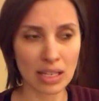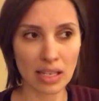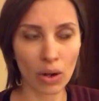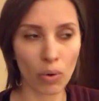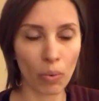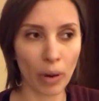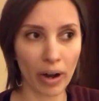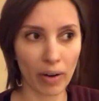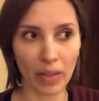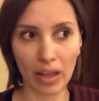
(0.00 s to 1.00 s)
It's like
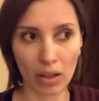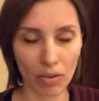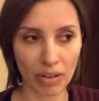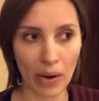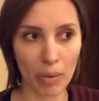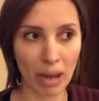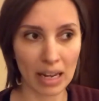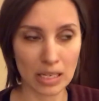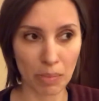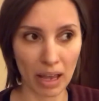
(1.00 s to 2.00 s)
where like a flower bed
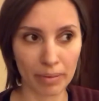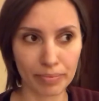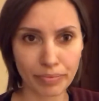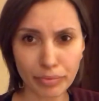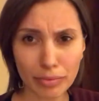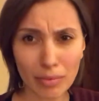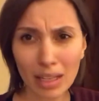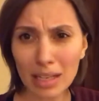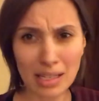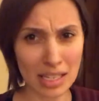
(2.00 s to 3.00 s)
has been
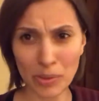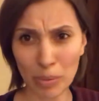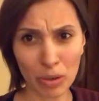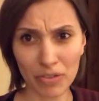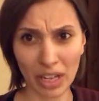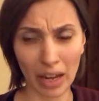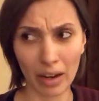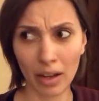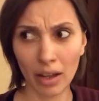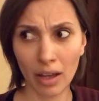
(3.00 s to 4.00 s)
since we moved in.